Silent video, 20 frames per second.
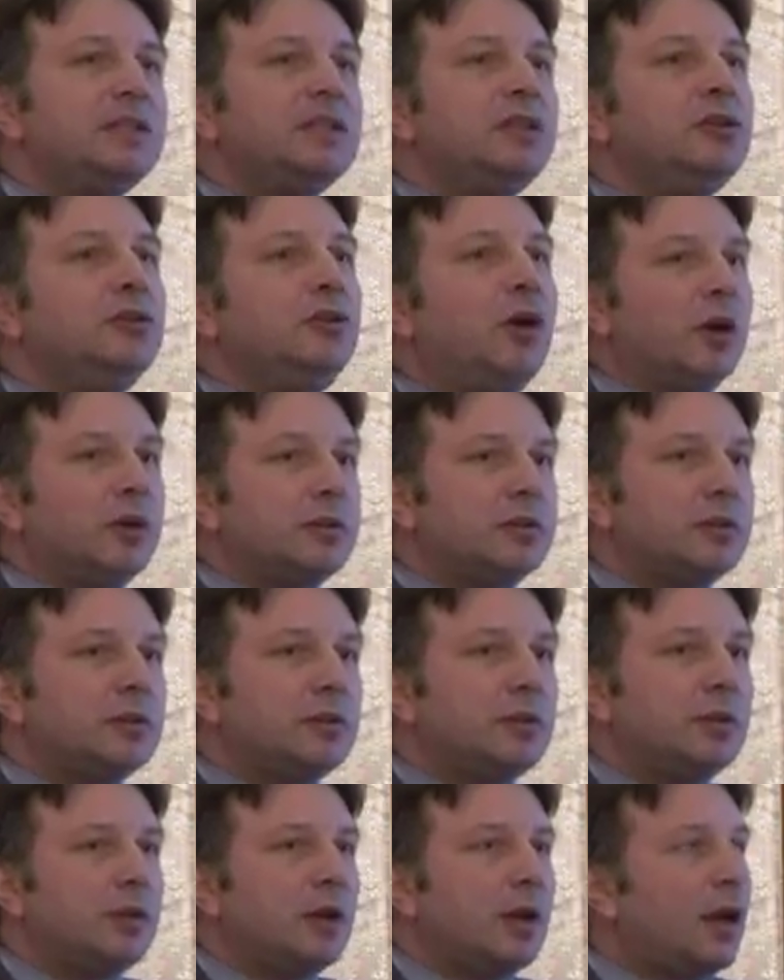is
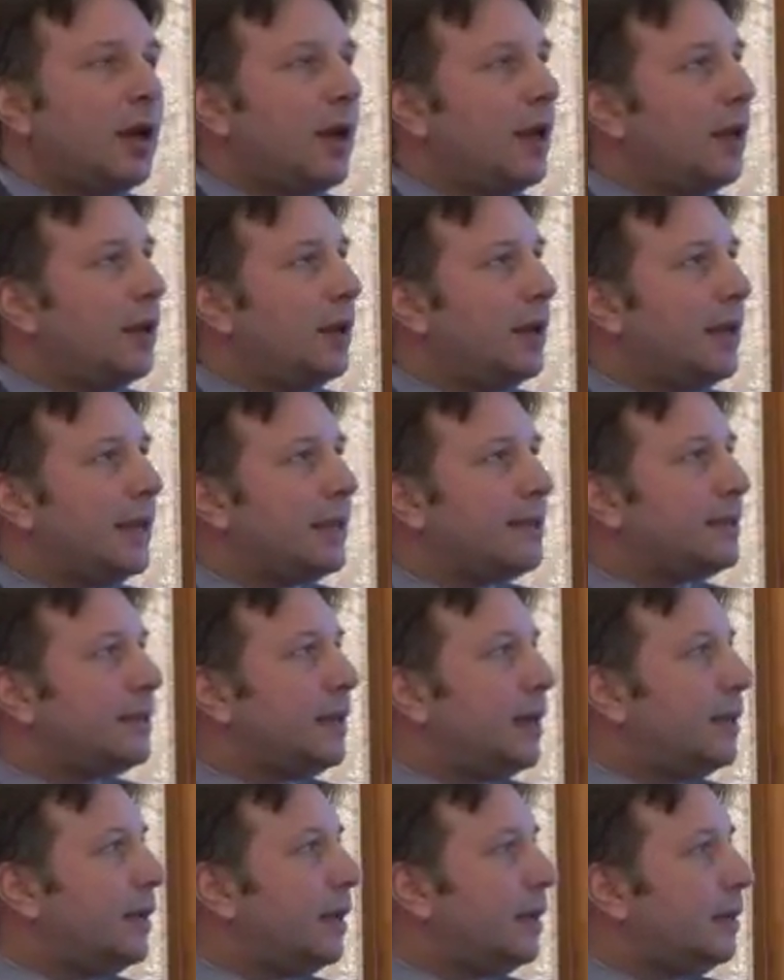closed, let's
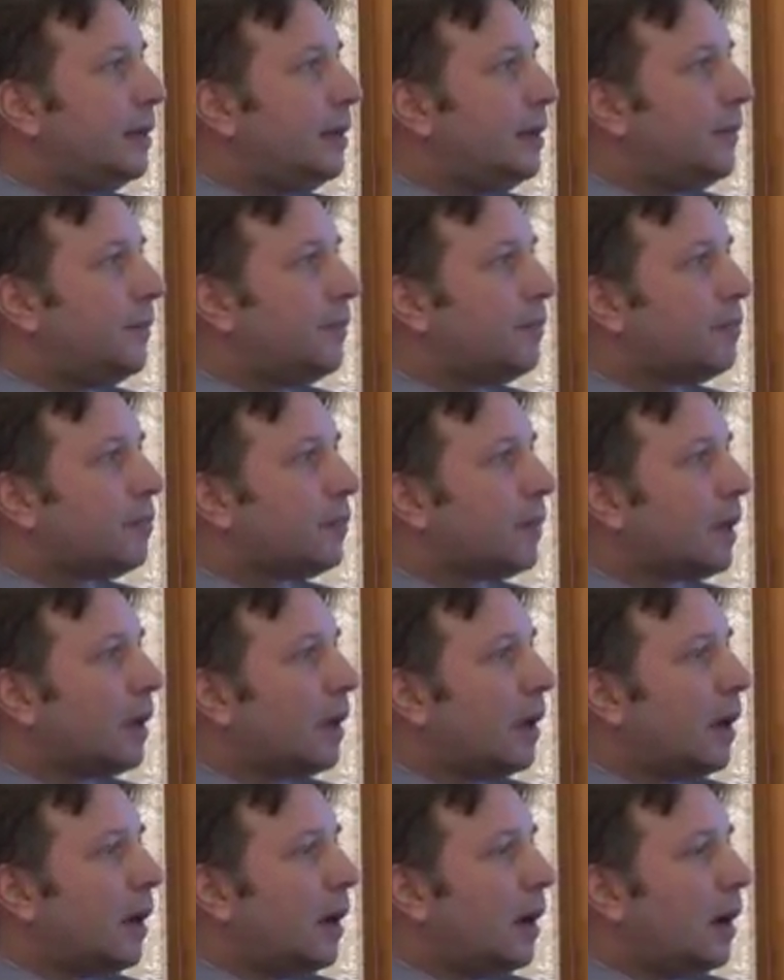say that the
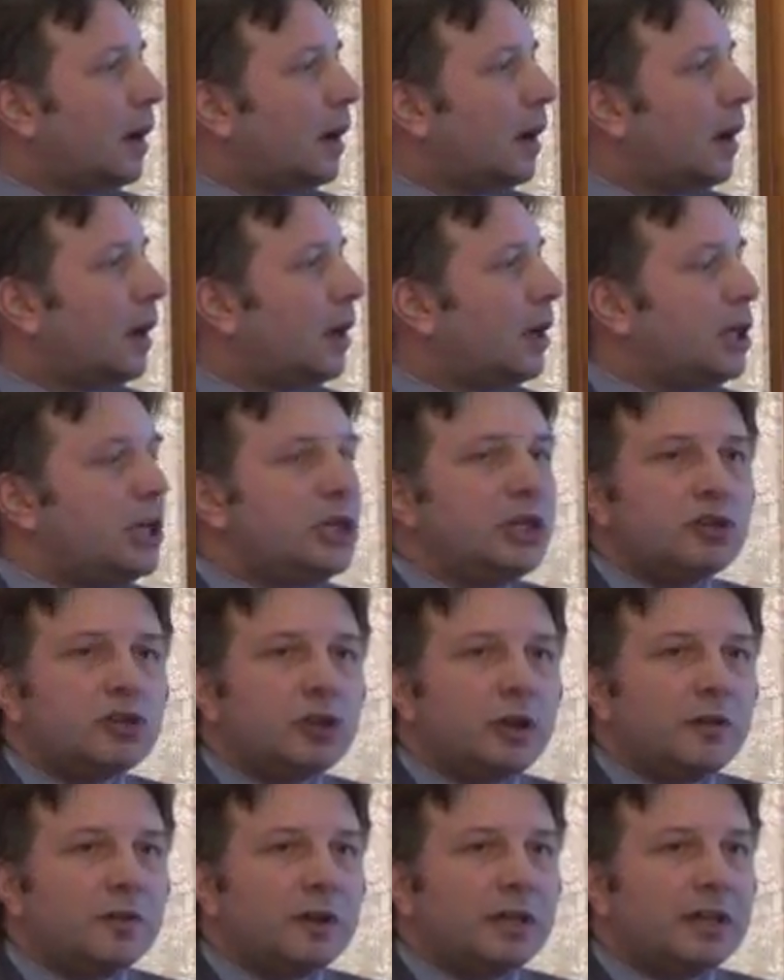
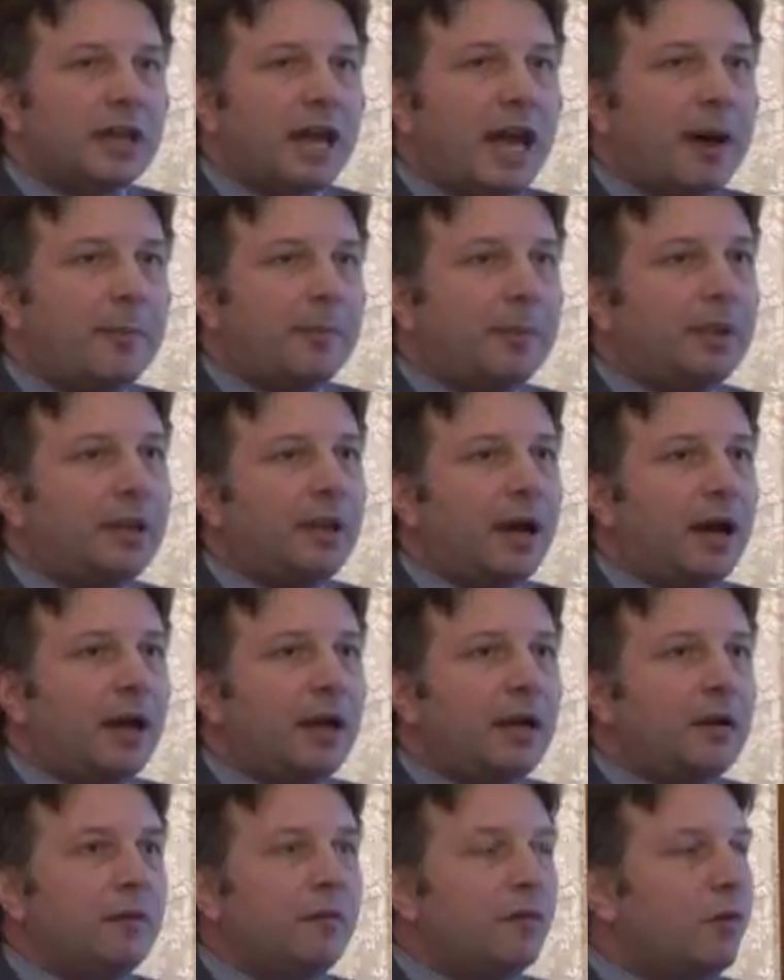insurer will
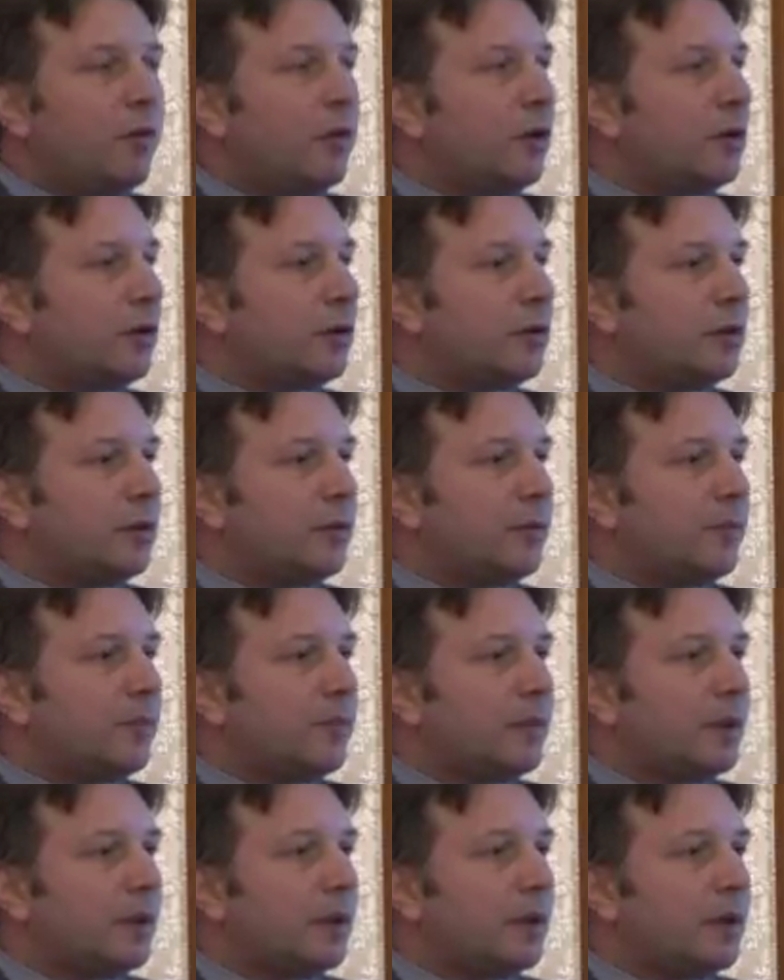apply for the
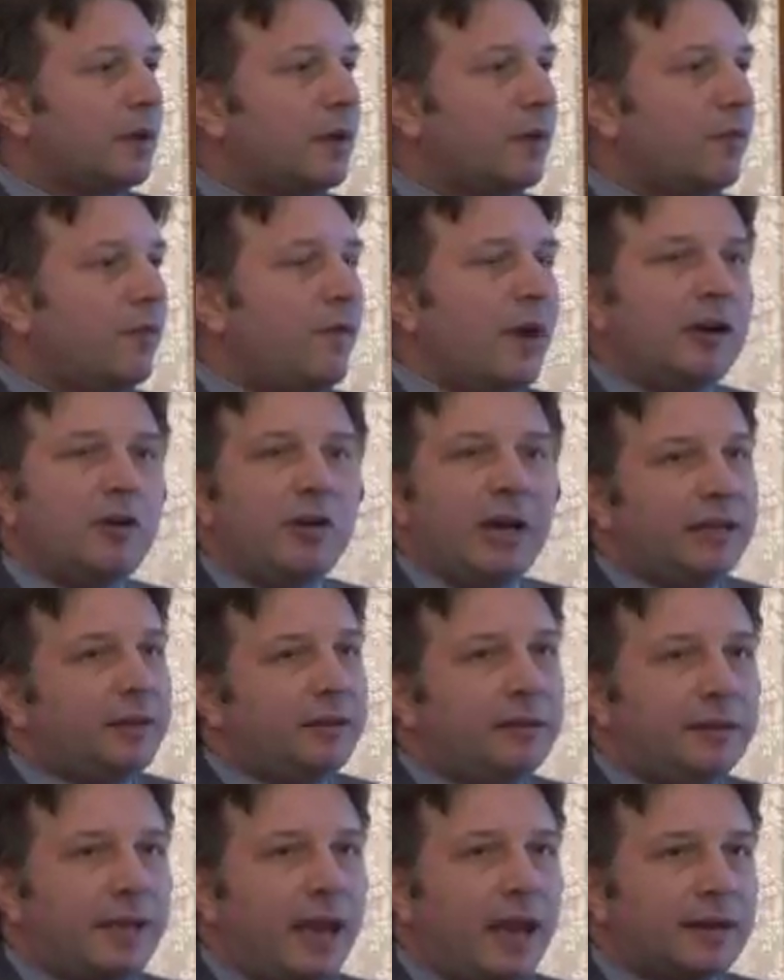
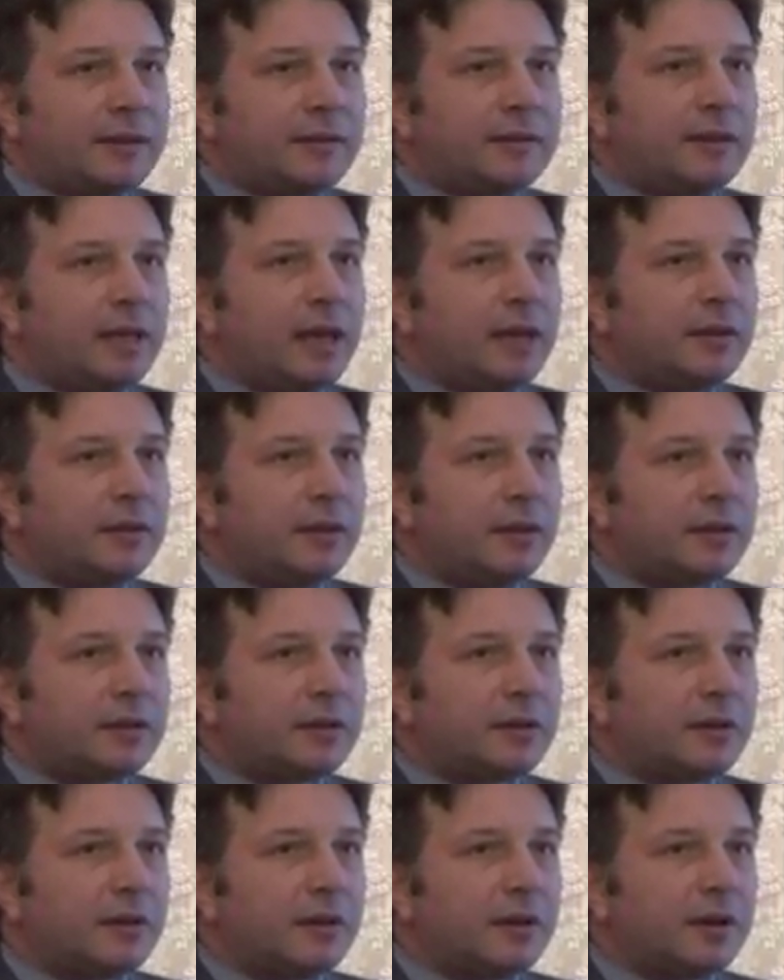value-added tax later.
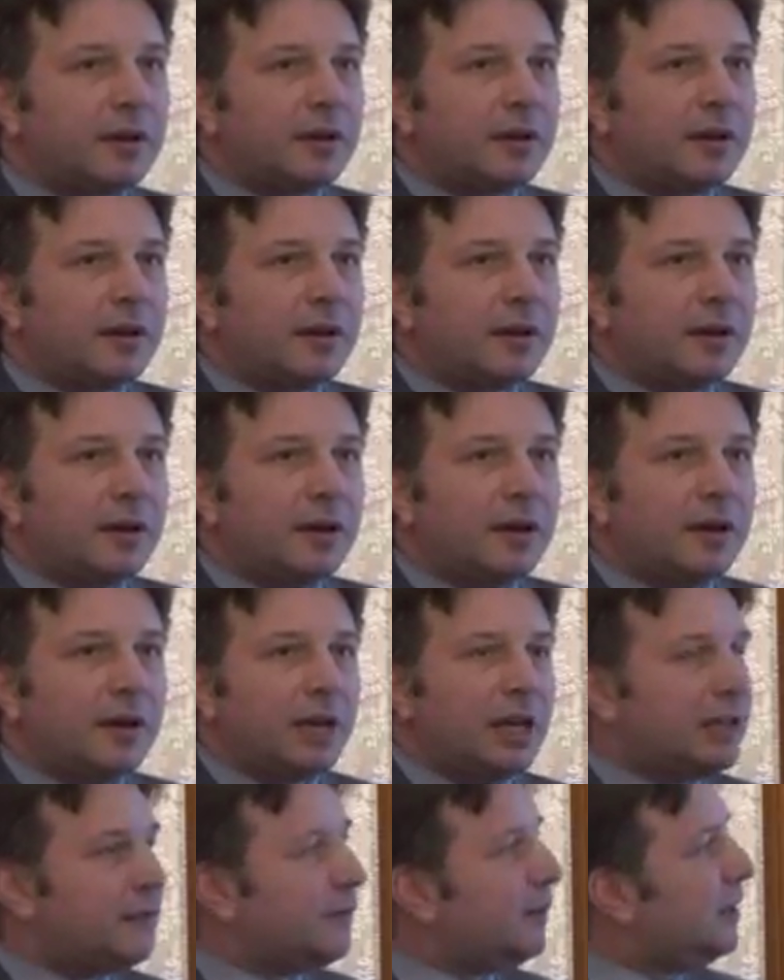
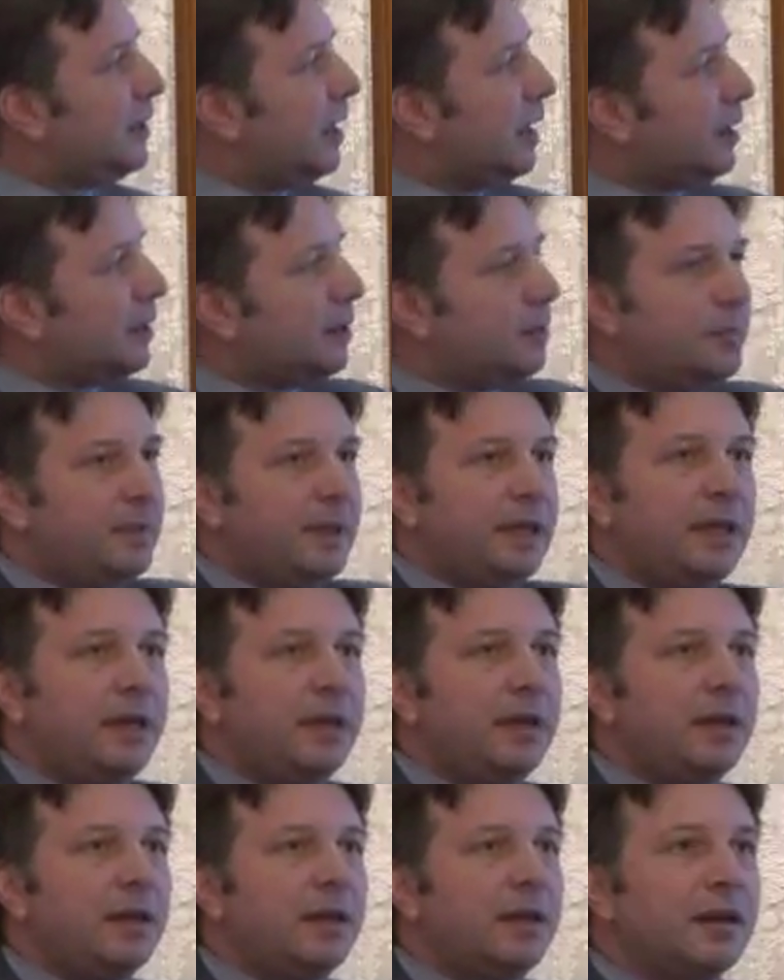It will not
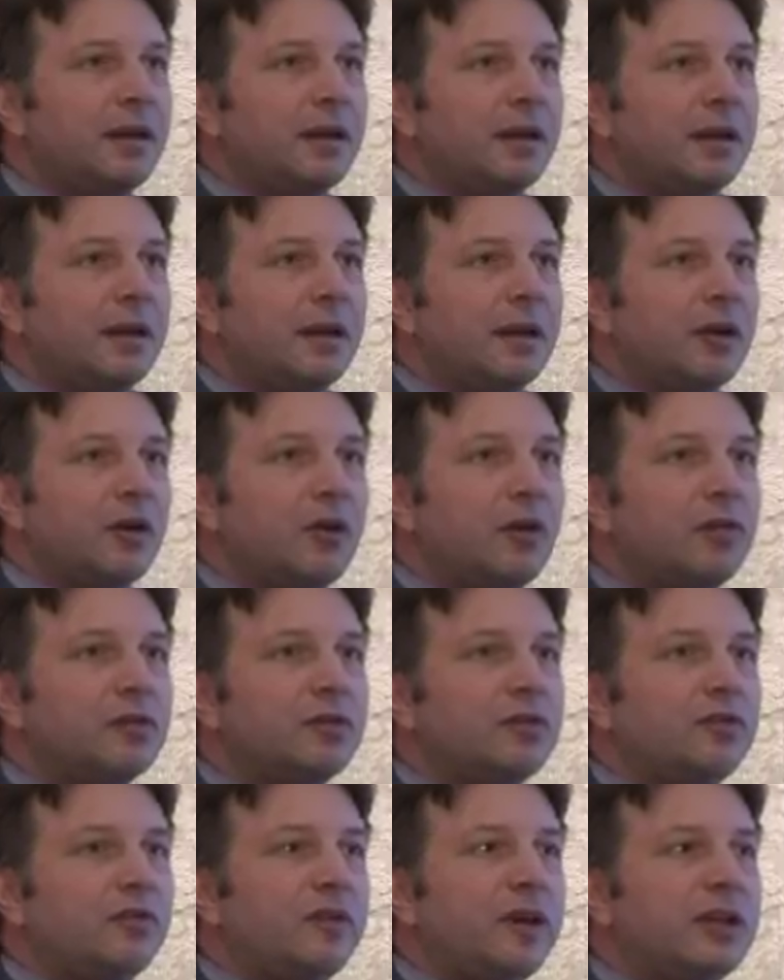be
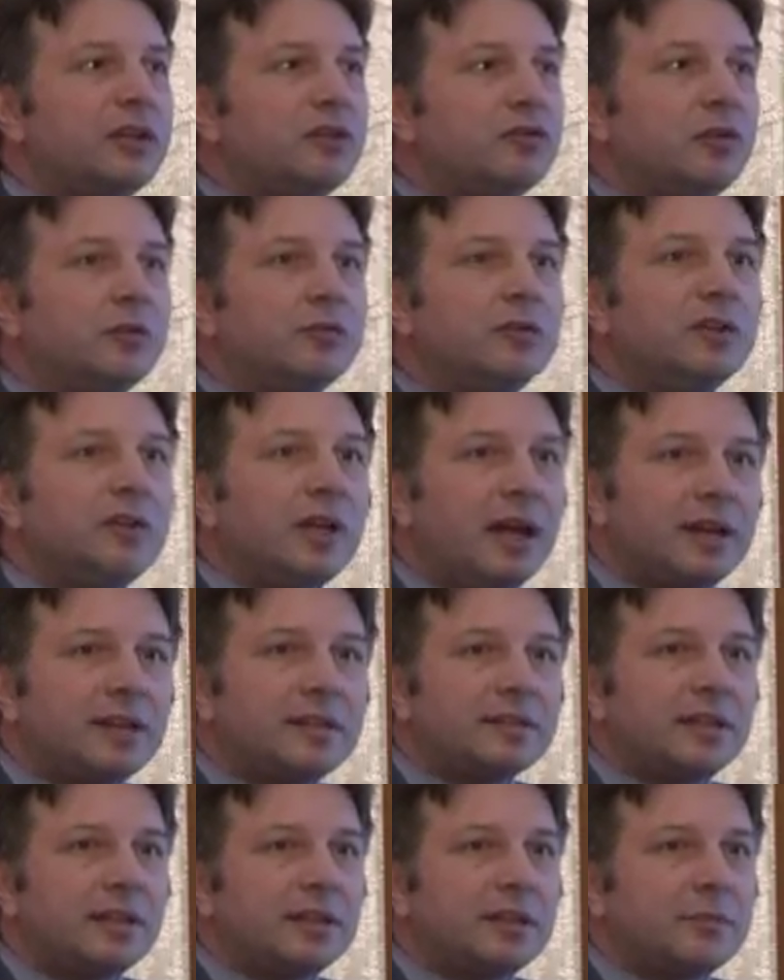consideration of the
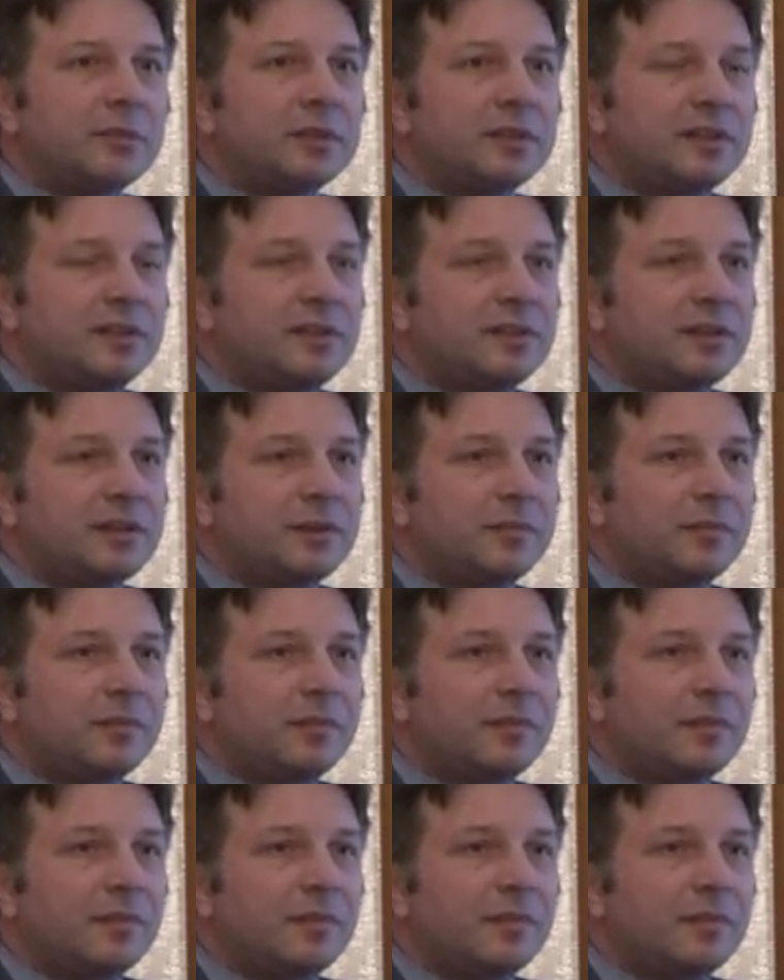direct settlement system.